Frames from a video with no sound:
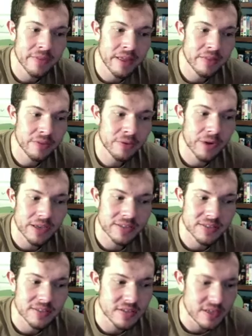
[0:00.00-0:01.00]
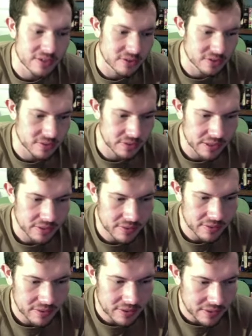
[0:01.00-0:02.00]
then the rest is history.
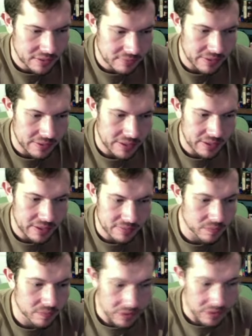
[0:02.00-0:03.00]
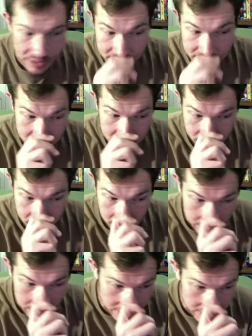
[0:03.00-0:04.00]
But uh, but it's
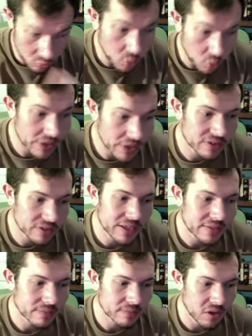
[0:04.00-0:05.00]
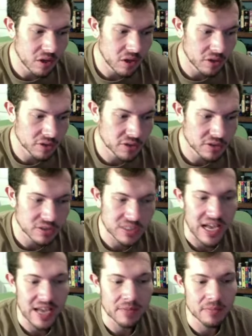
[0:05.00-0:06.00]
it's a weird, like, altered
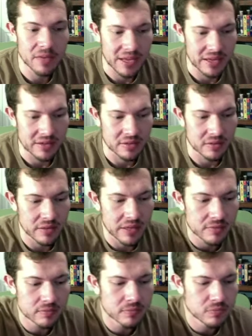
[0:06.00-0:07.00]
timeline of, like,